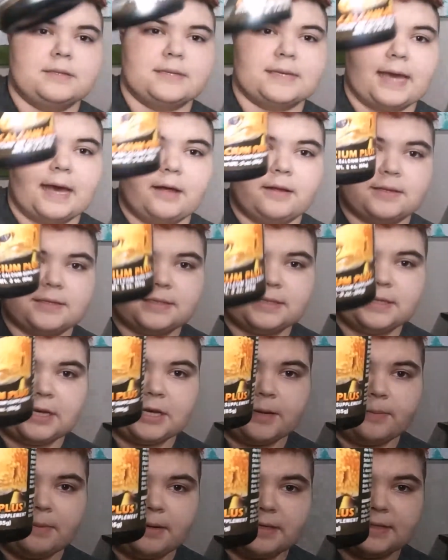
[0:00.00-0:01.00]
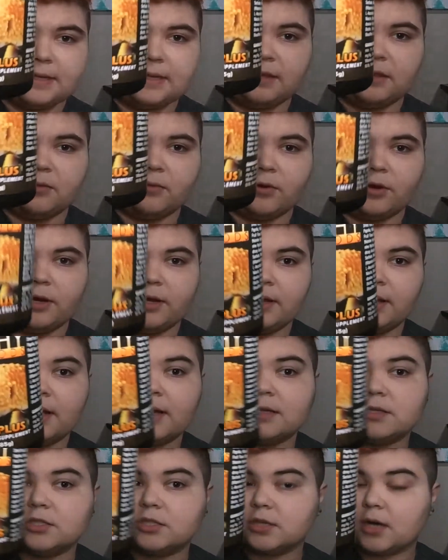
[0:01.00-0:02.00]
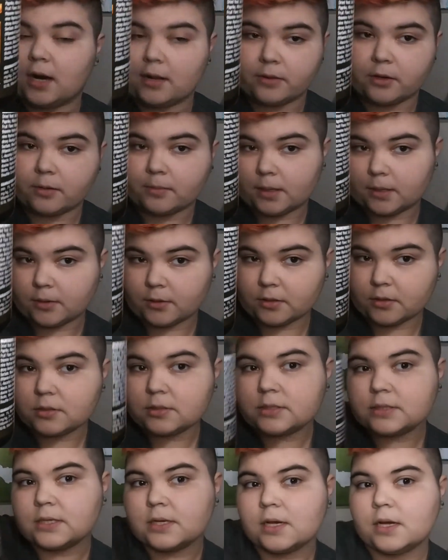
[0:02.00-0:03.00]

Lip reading: the calcium, D3, and your other minerals.